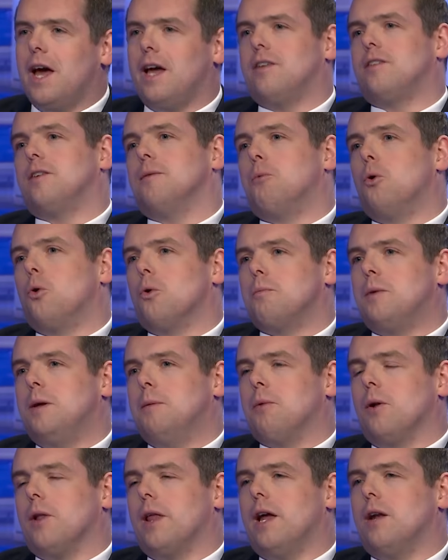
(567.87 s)
support
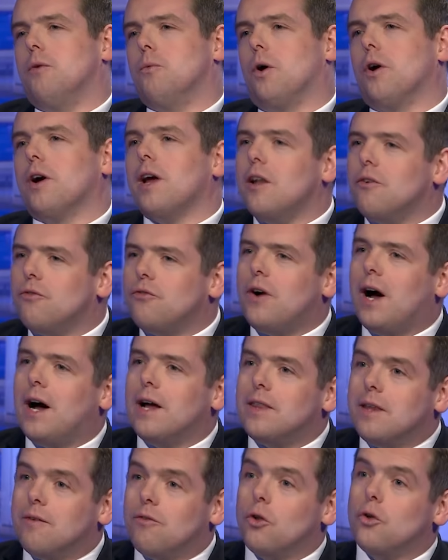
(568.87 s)
people in work. In
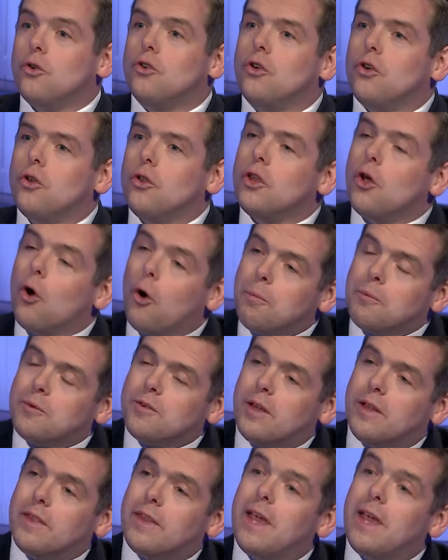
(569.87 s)
fact, they've looked to do the opposite.